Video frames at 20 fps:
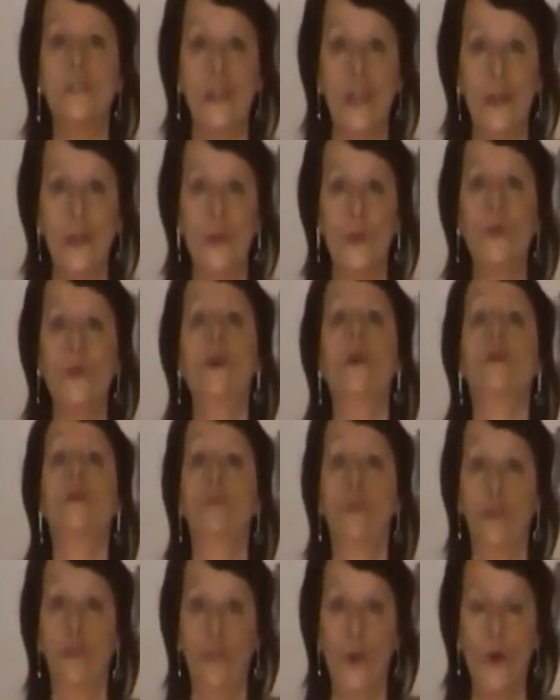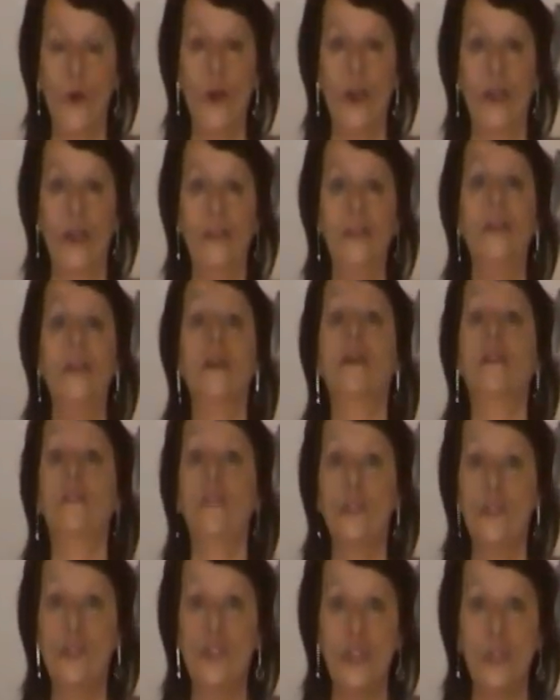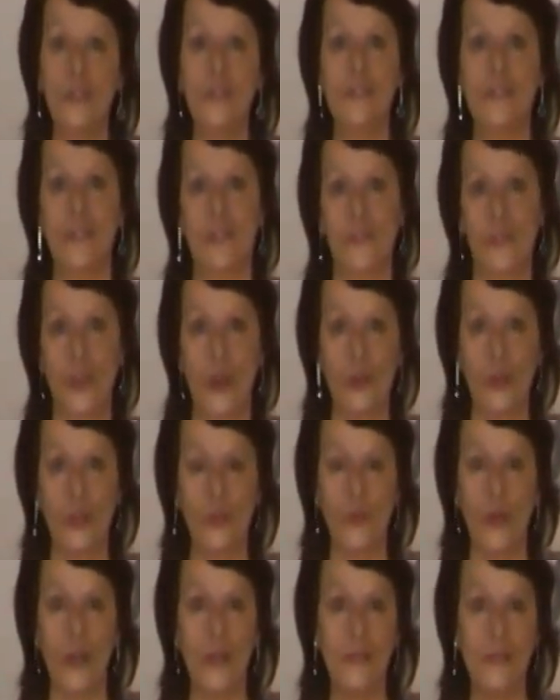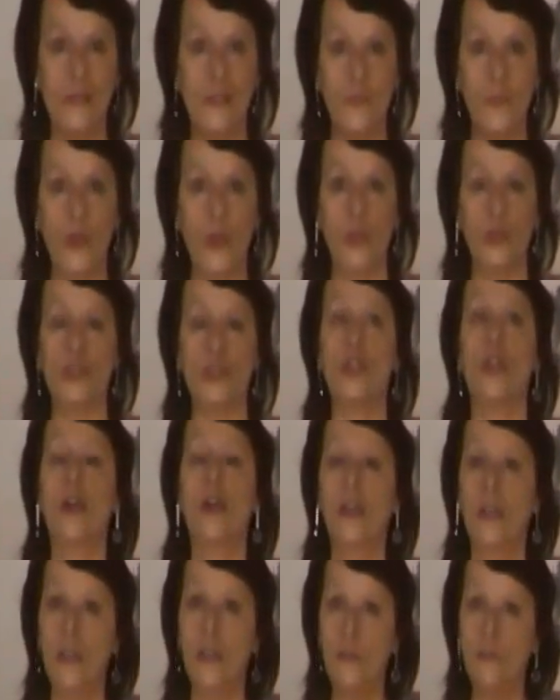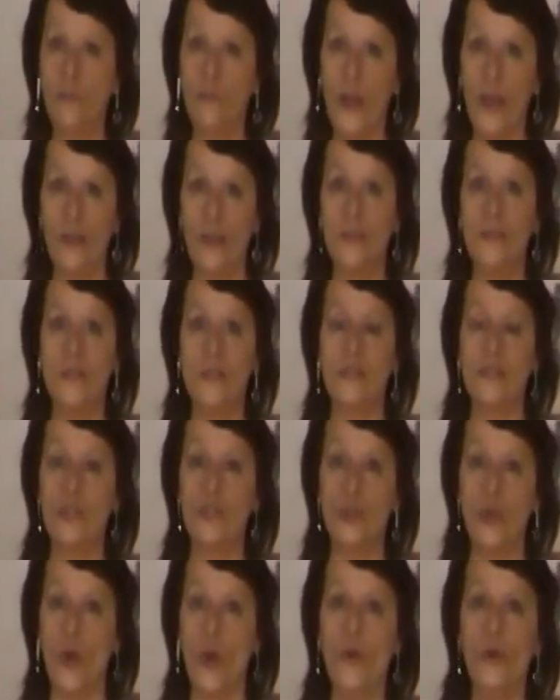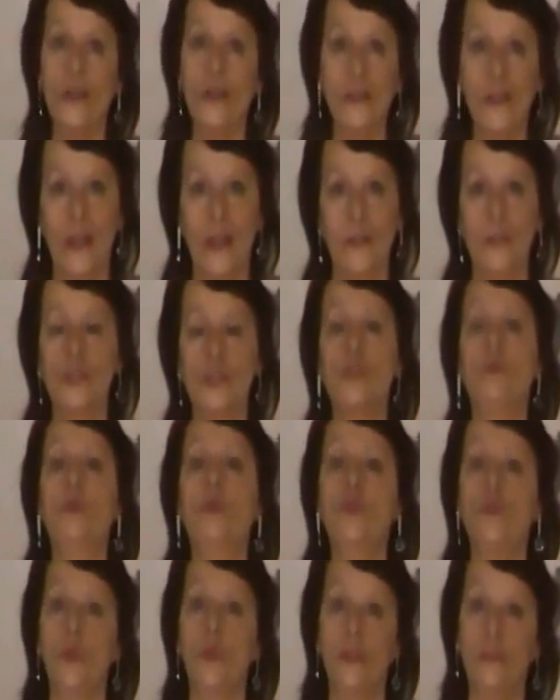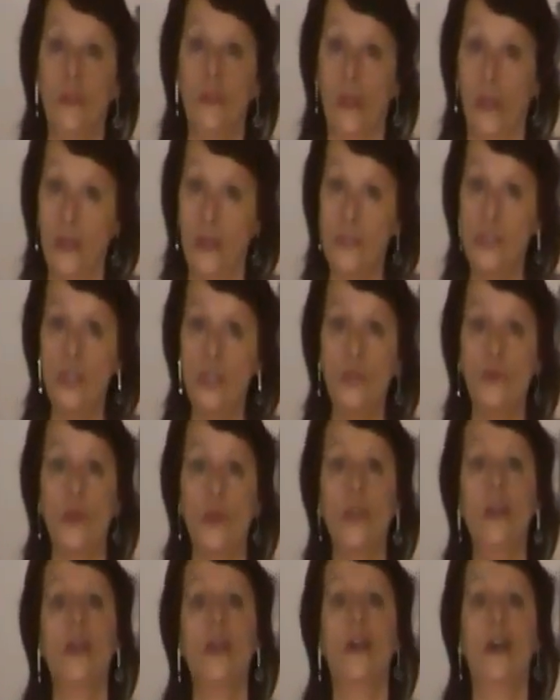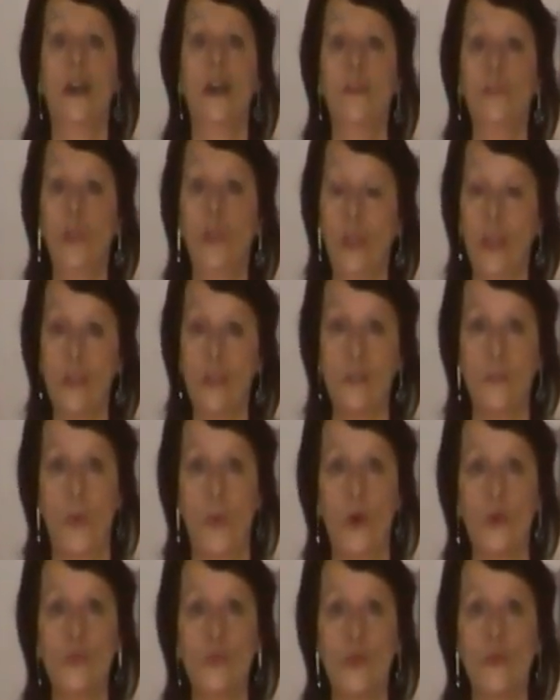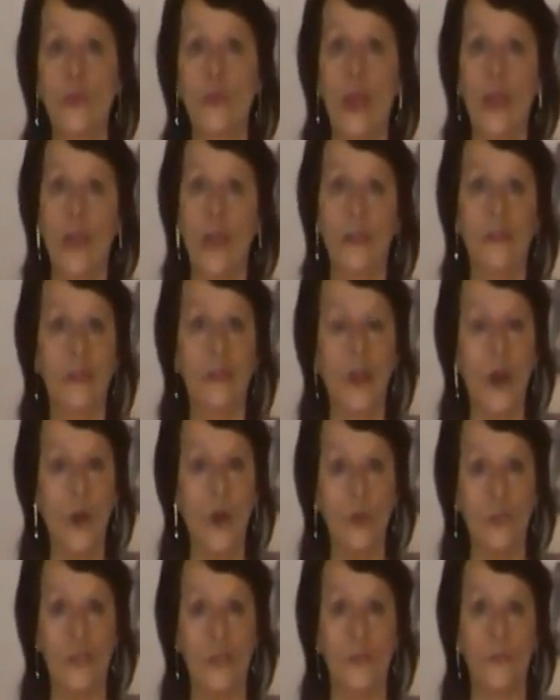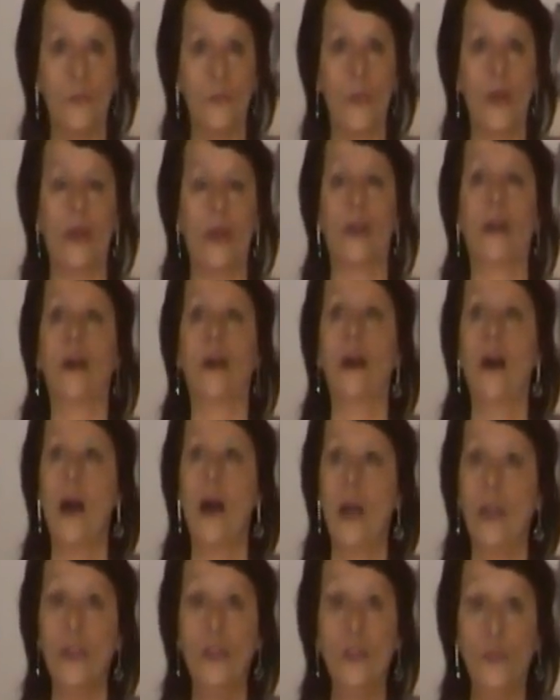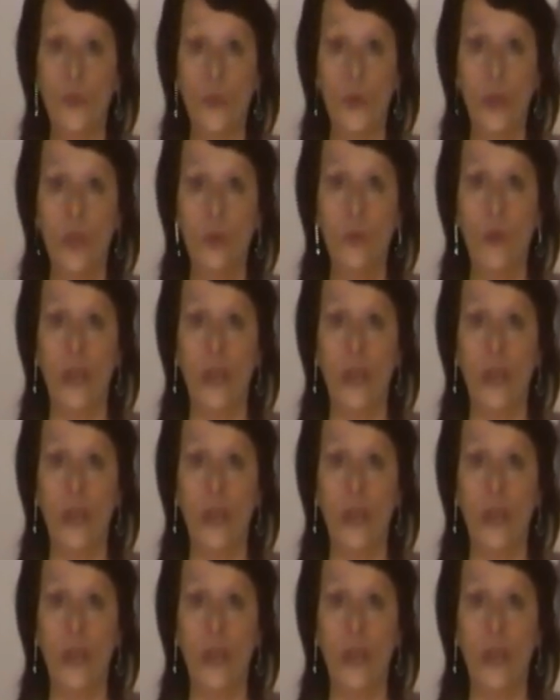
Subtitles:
will tell you beforehand the gist of Dr. Craig's speech. He finds a strong analogy between the history of the Higgs boson and God in